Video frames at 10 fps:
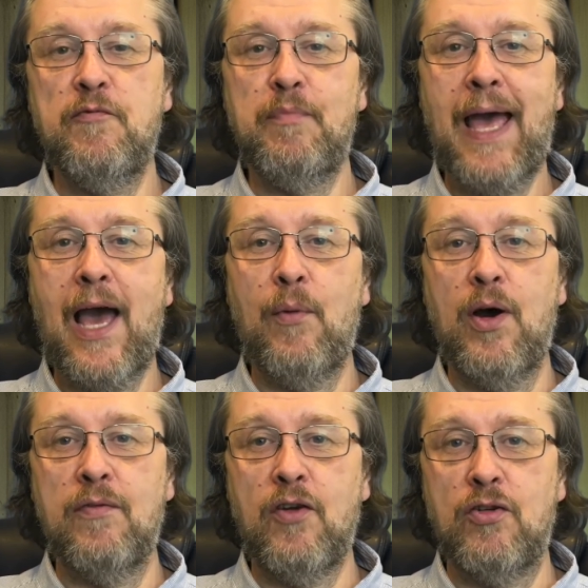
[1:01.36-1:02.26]
power
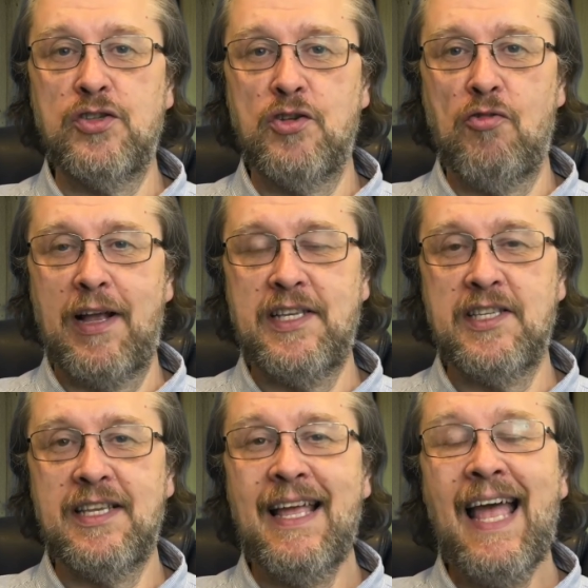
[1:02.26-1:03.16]
of God's grace
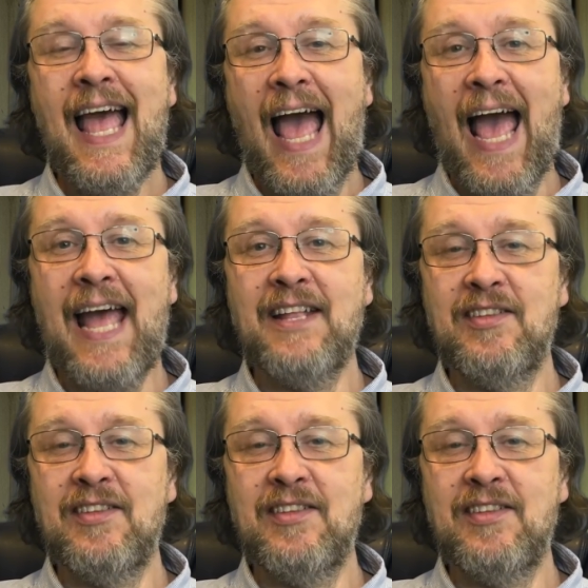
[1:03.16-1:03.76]
and